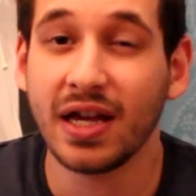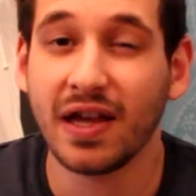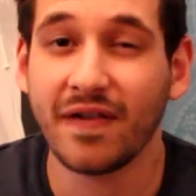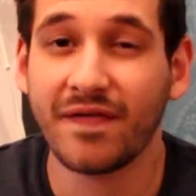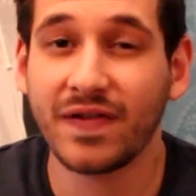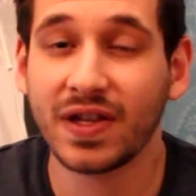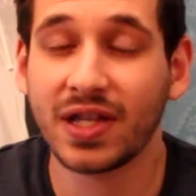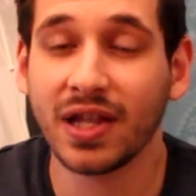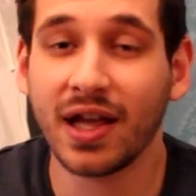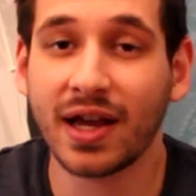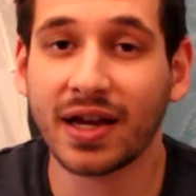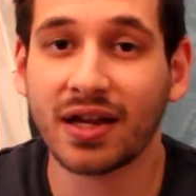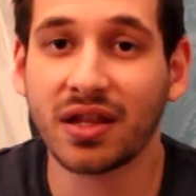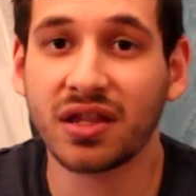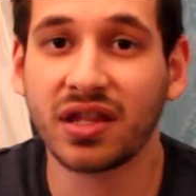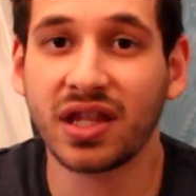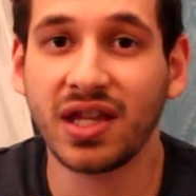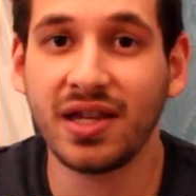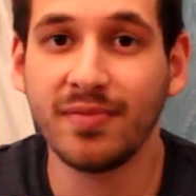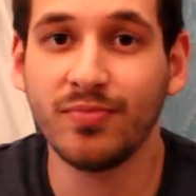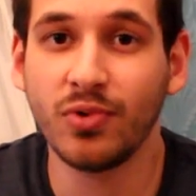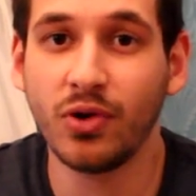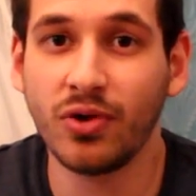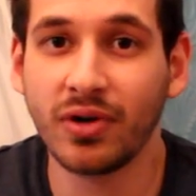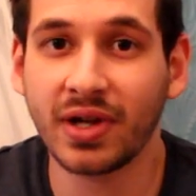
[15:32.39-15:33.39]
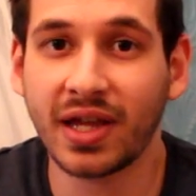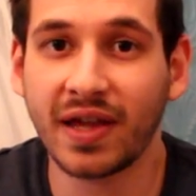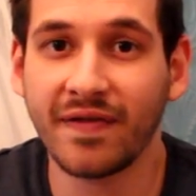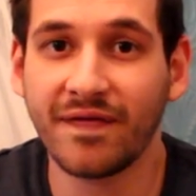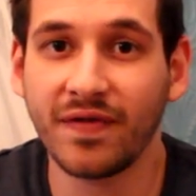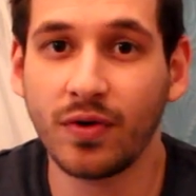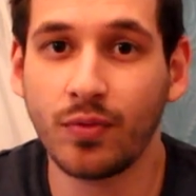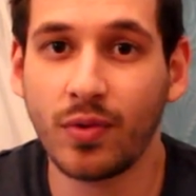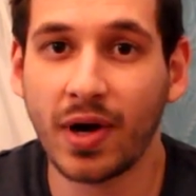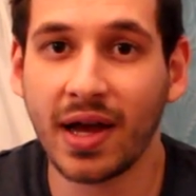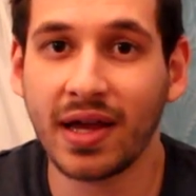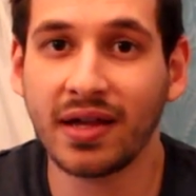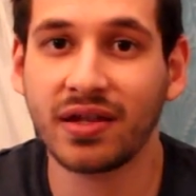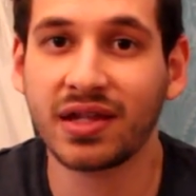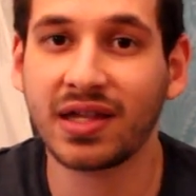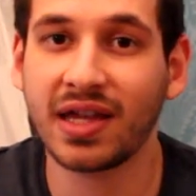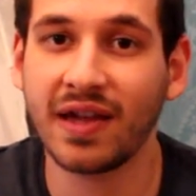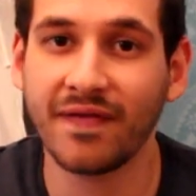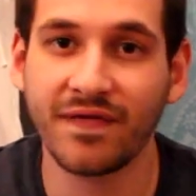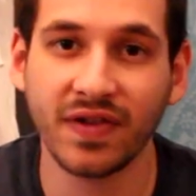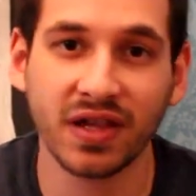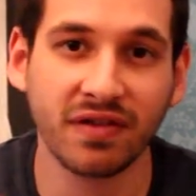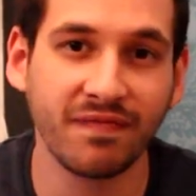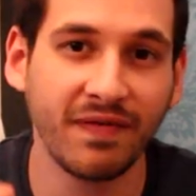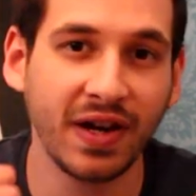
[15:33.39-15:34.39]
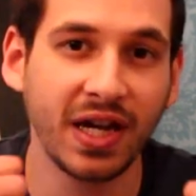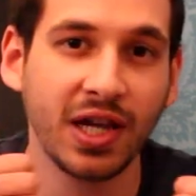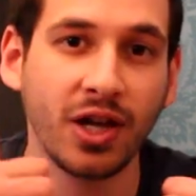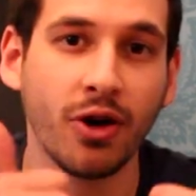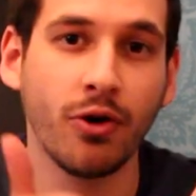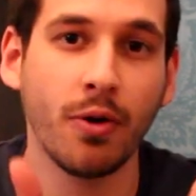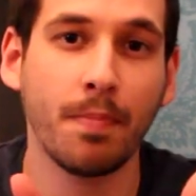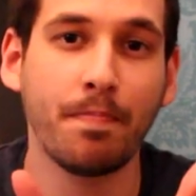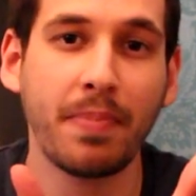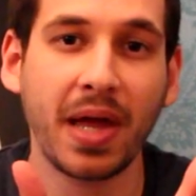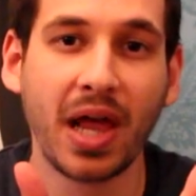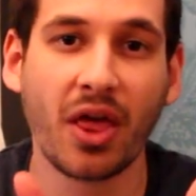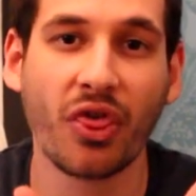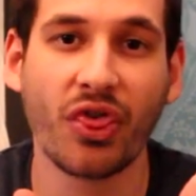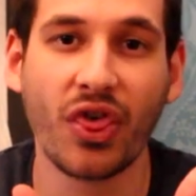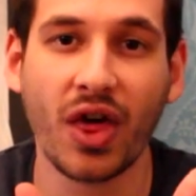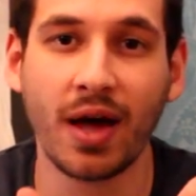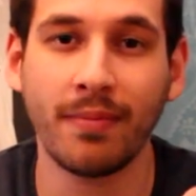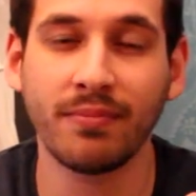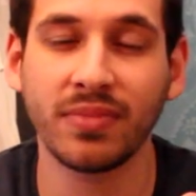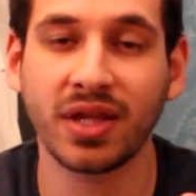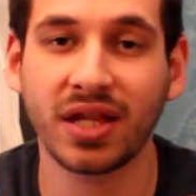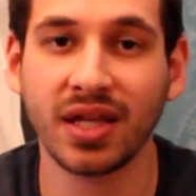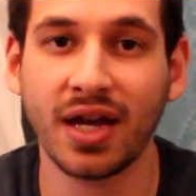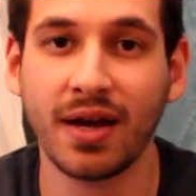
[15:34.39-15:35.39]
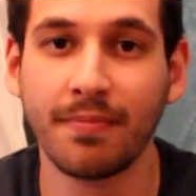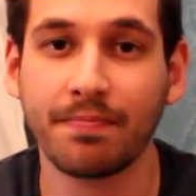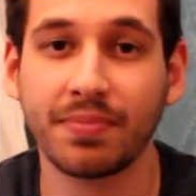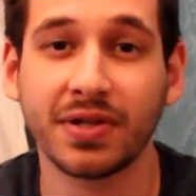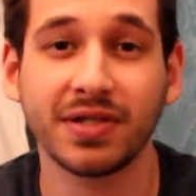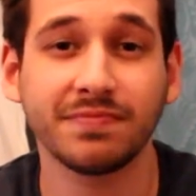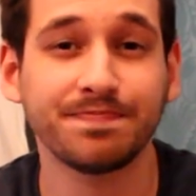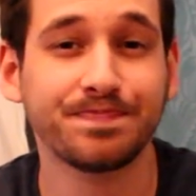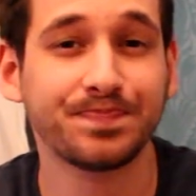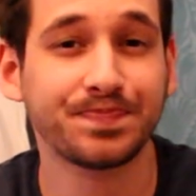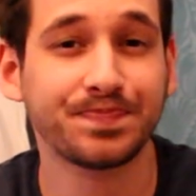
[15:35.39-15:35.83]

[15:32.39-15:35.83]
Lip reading: If you'd like to see more giveaways, give this video a big thumbs up.